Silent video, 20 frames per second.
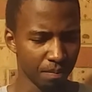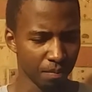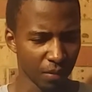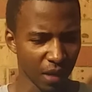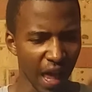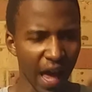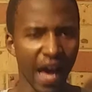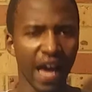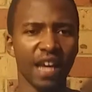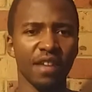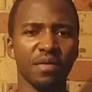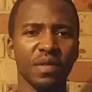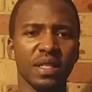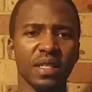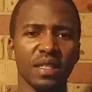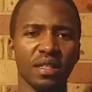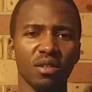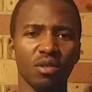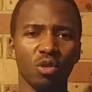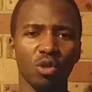
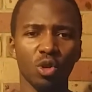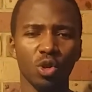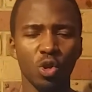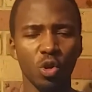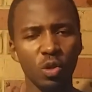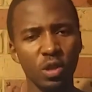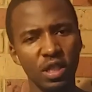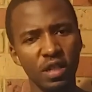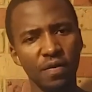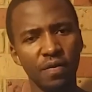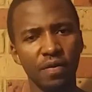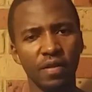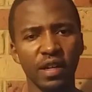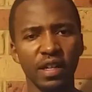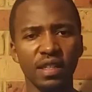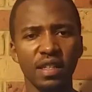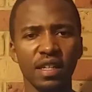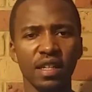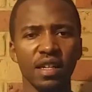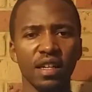lives, two
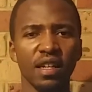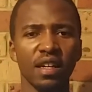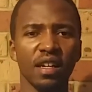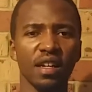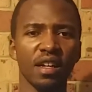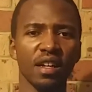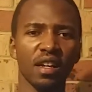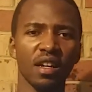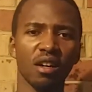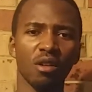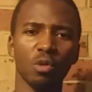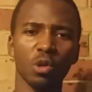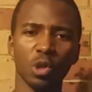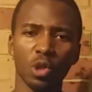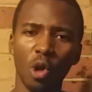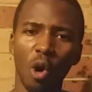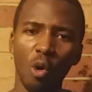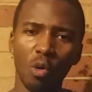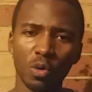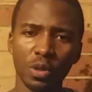different
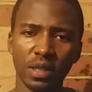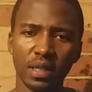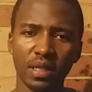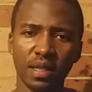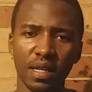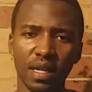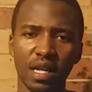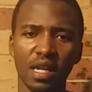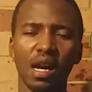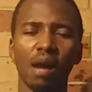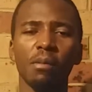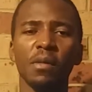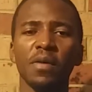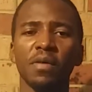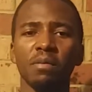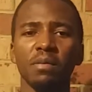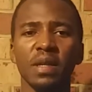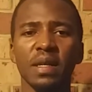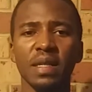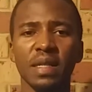results coming
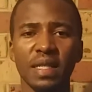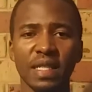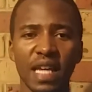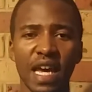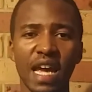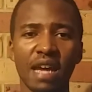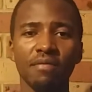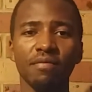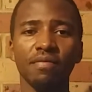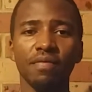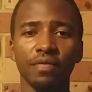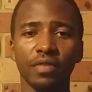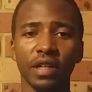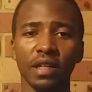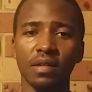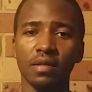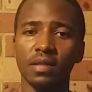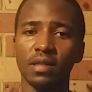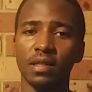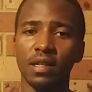from the same
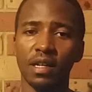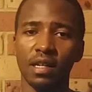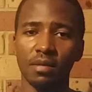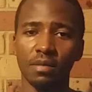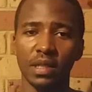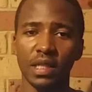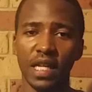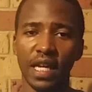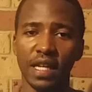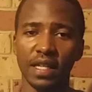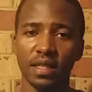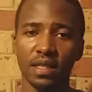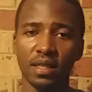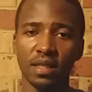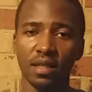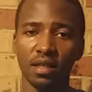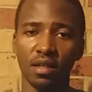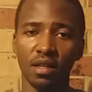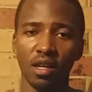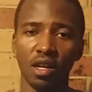freaking
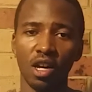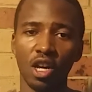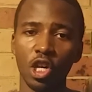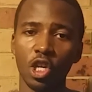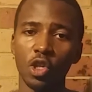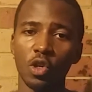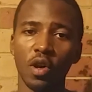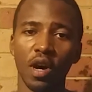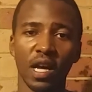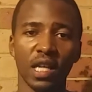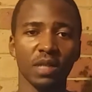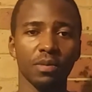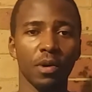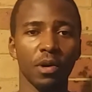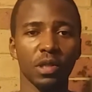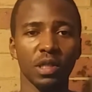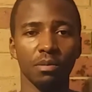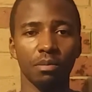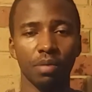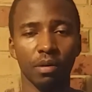circumstance? You ask
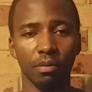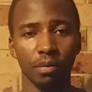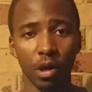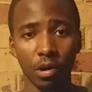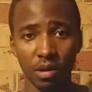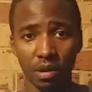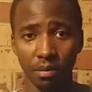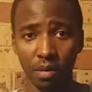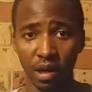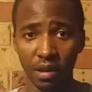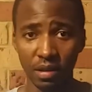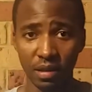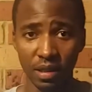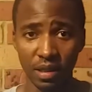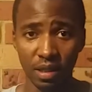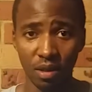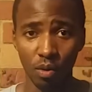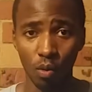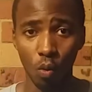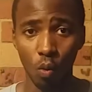both the
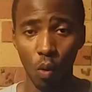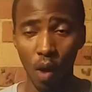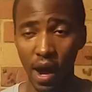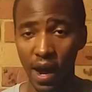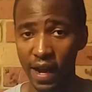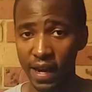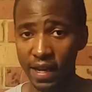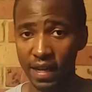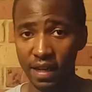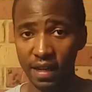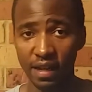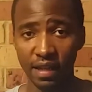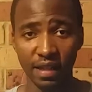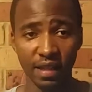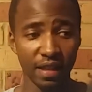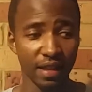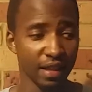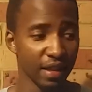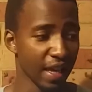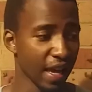brothers why
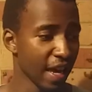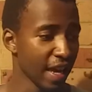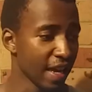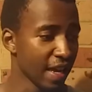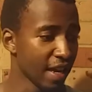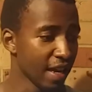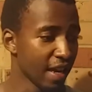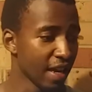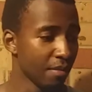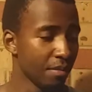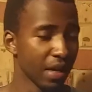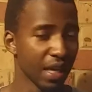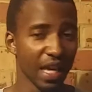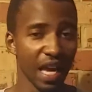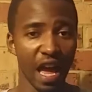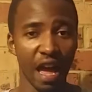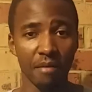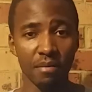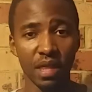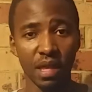they
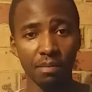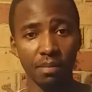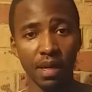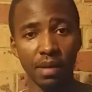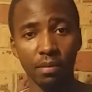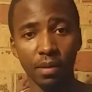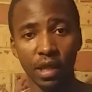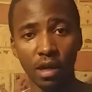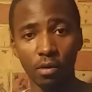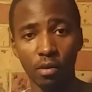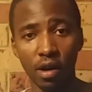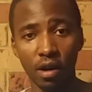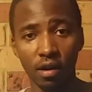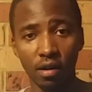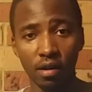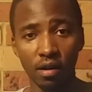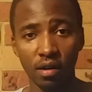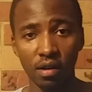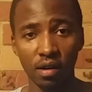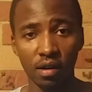became the people they
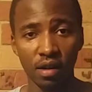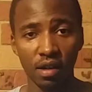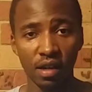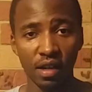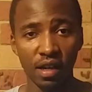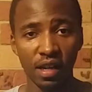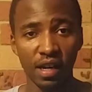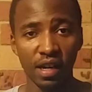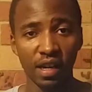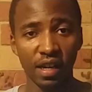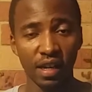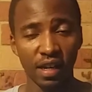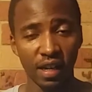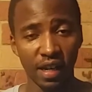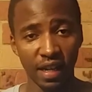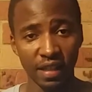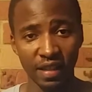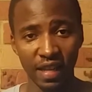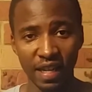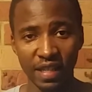were.
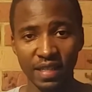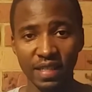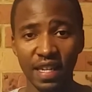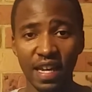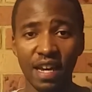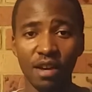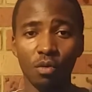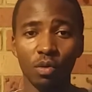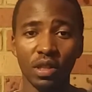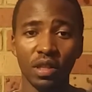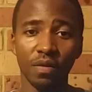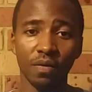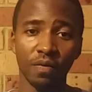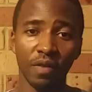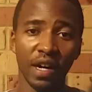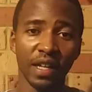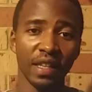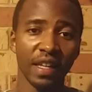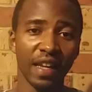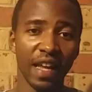And they say, with a
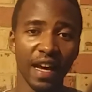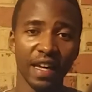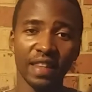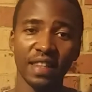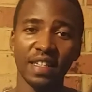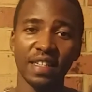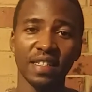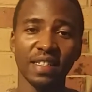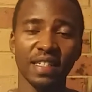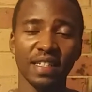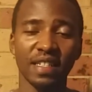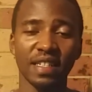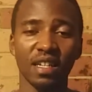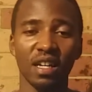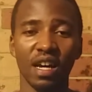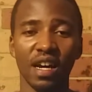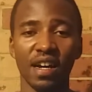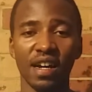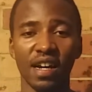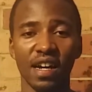father like this,
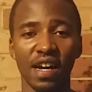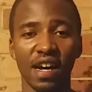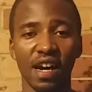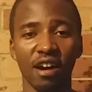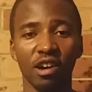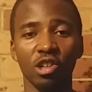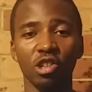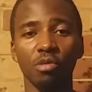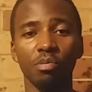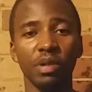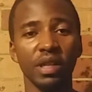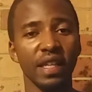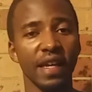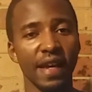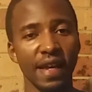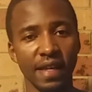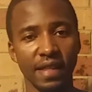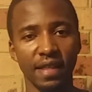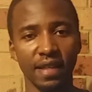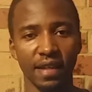I couldn't have been
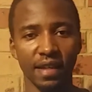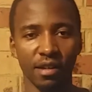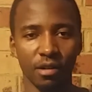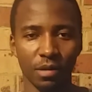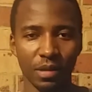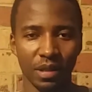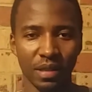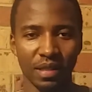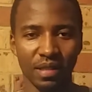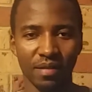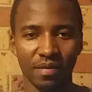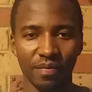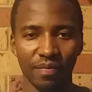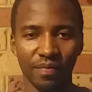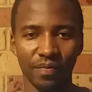anything else.